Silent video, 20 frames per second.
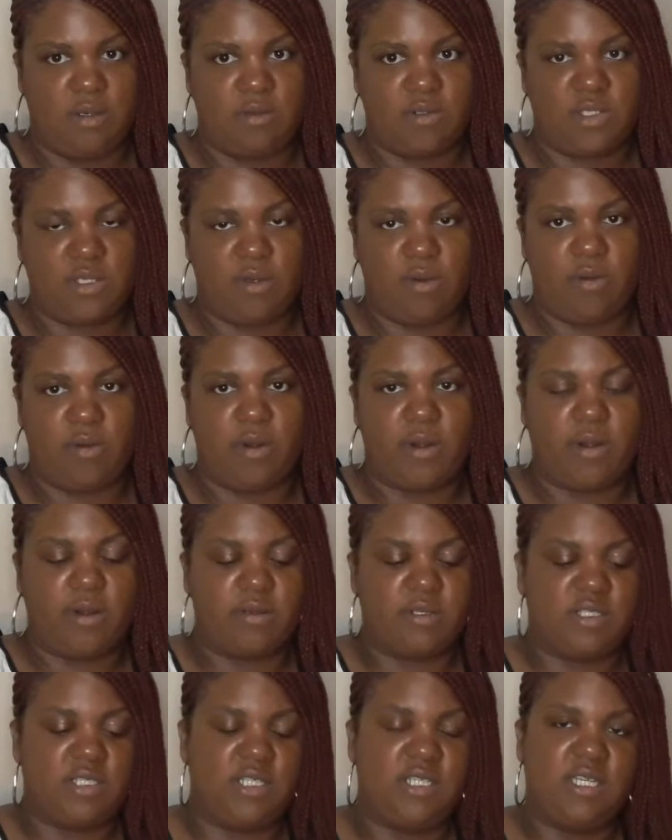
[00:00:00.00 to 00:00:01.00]
told
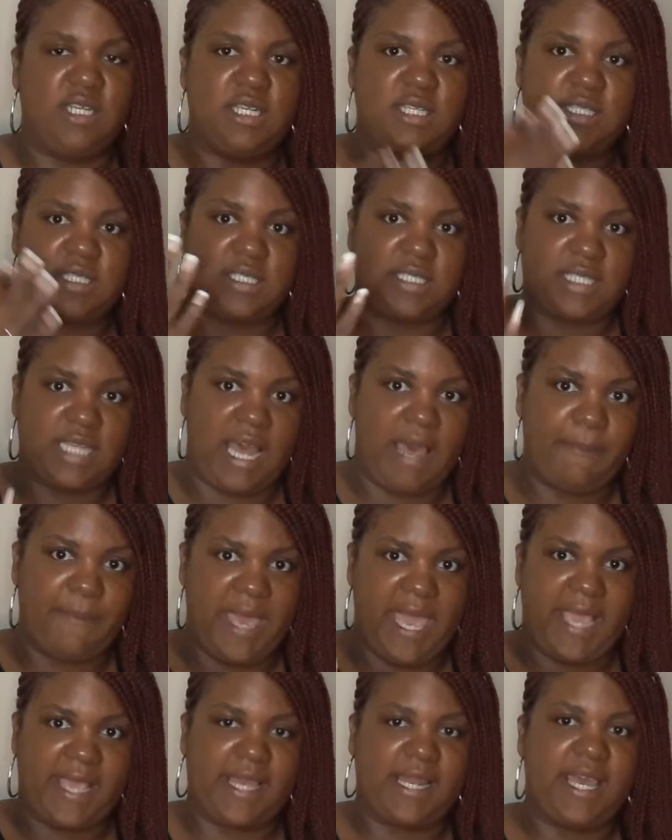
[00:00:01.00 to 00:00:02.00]
her she needs to stop
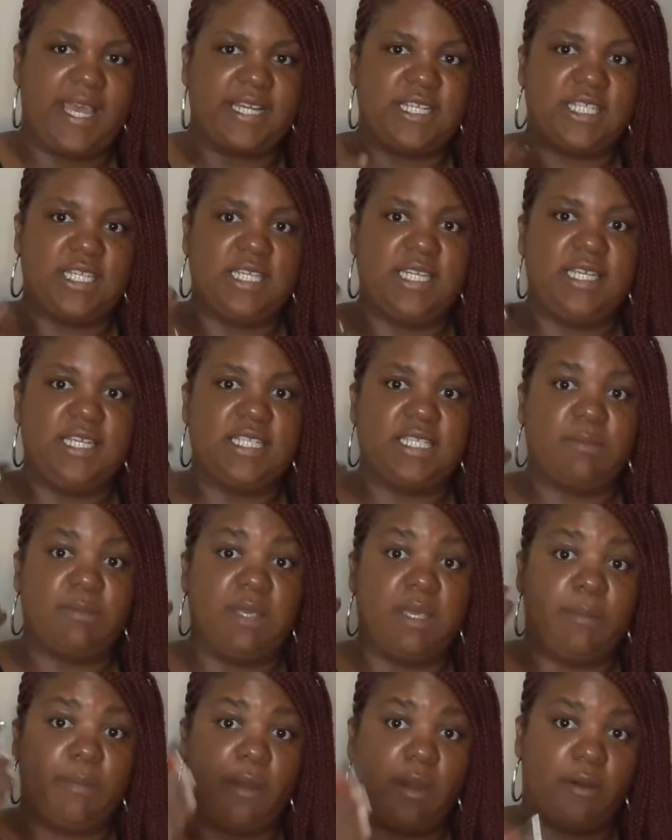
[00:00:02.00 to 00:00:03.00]
acting like she needs to
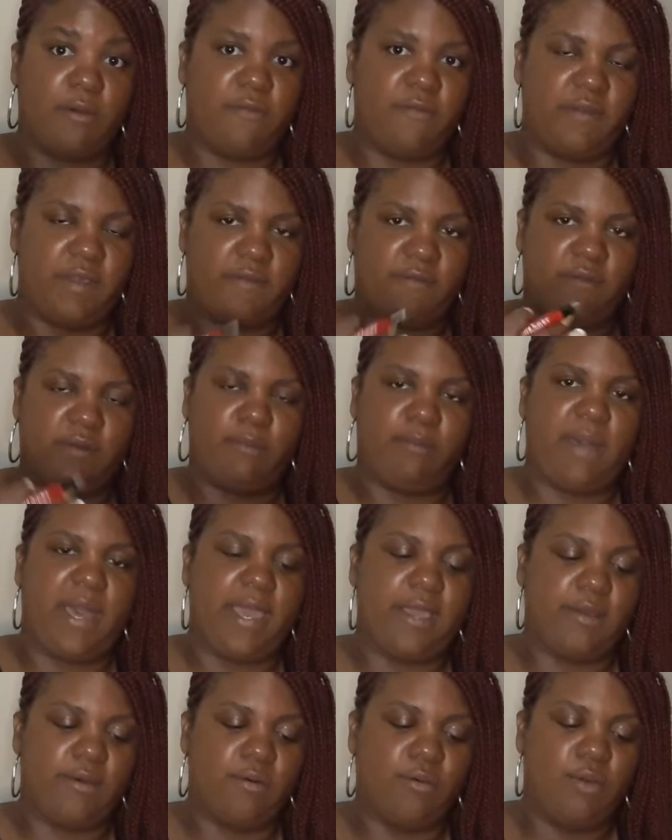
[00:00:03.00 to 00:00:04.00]
be perfect for
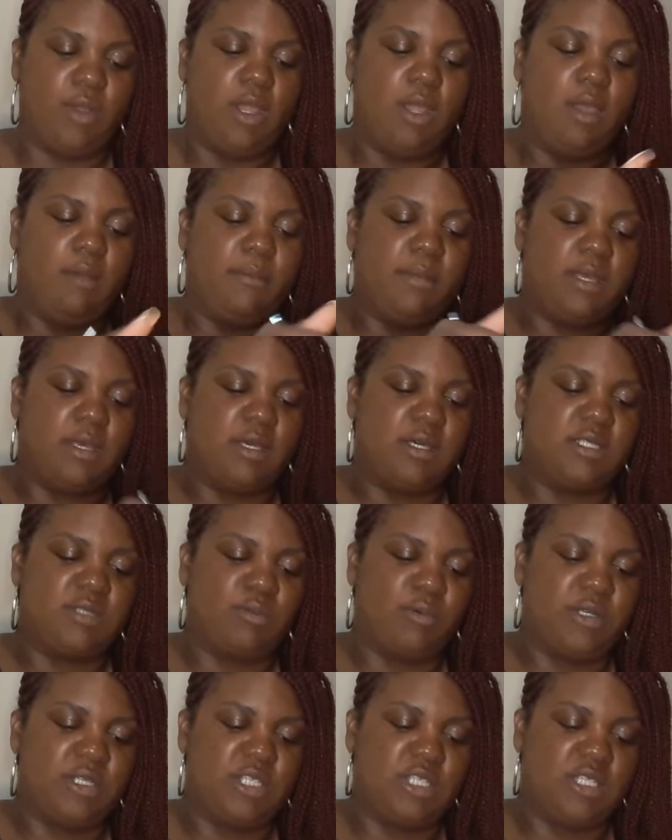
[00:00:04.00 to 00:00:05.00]
Michael, because
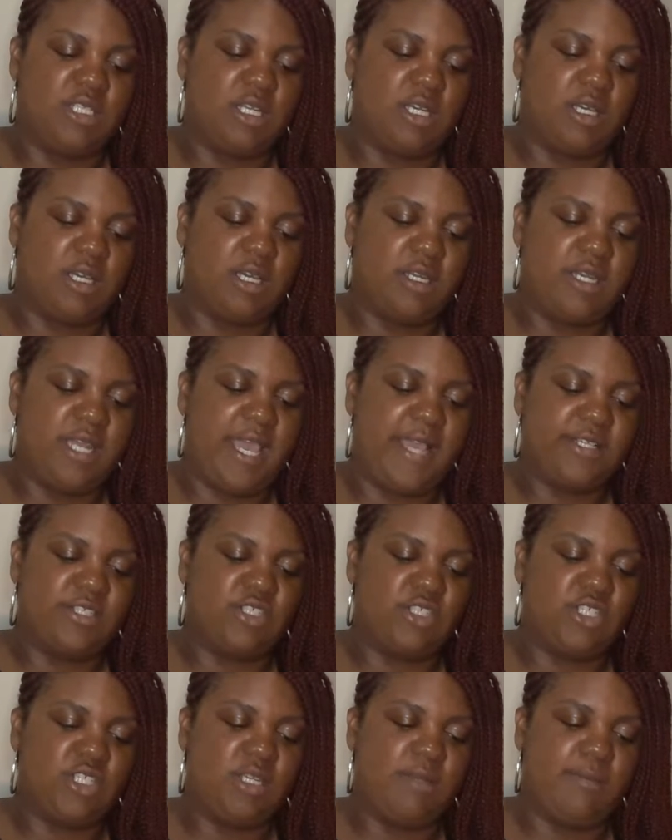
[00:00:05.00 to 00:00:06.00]
the
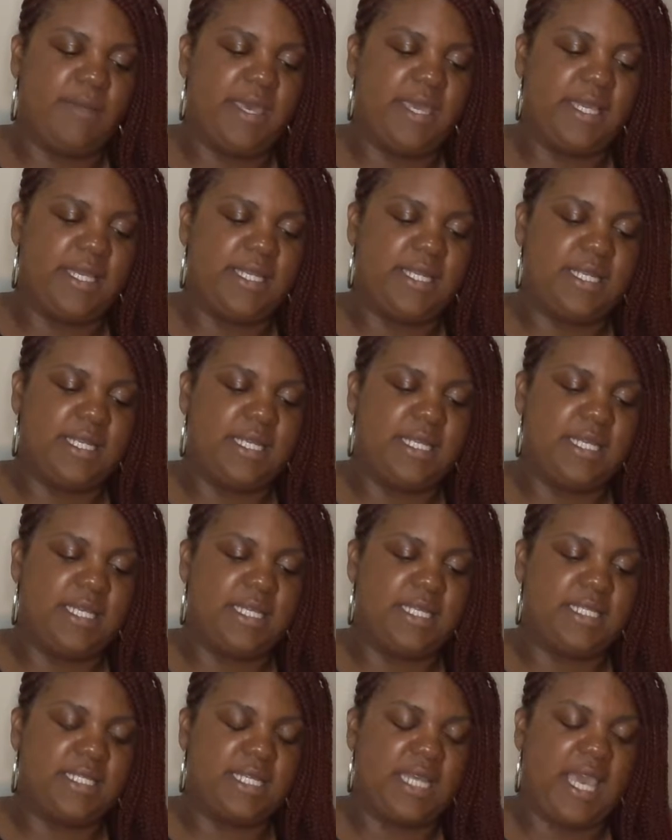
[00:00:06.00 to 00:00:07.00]
connection she made
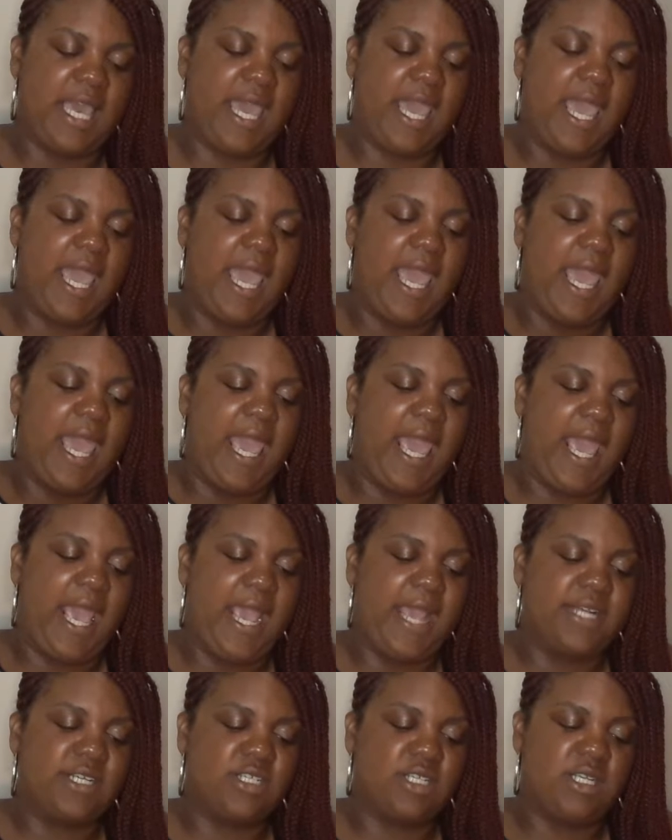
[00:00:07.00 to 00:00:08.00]
is that
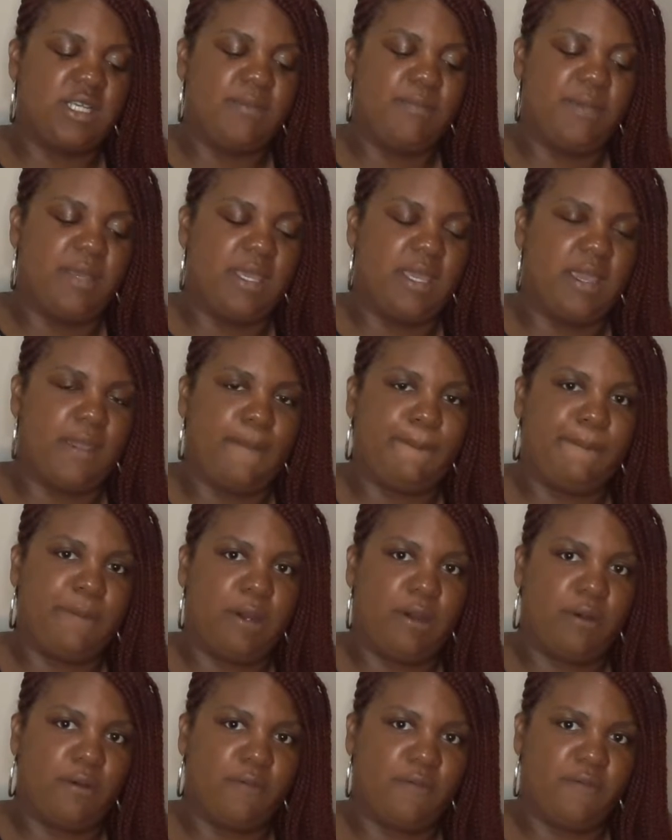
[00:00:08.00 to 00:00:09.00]
Ashley being
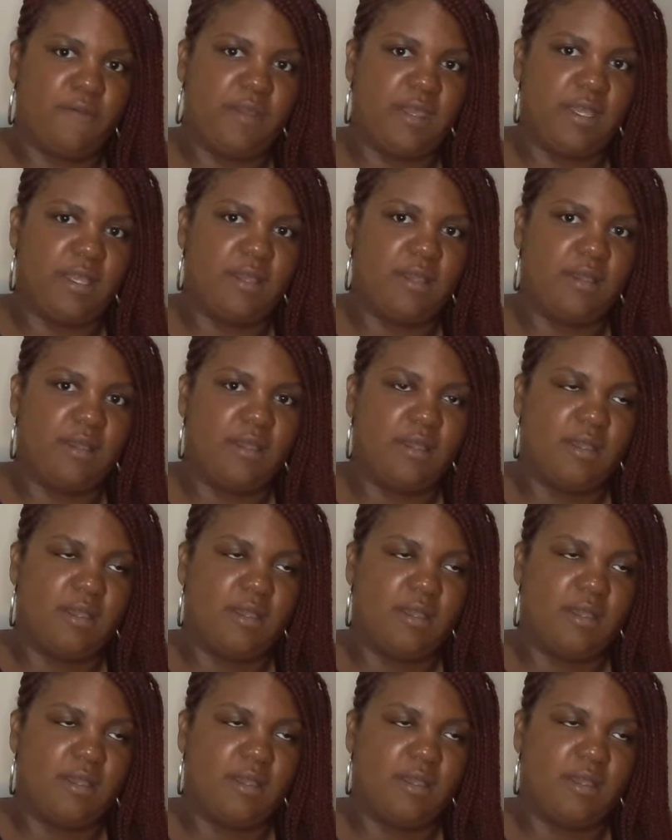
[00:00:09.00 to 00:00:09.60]
perfect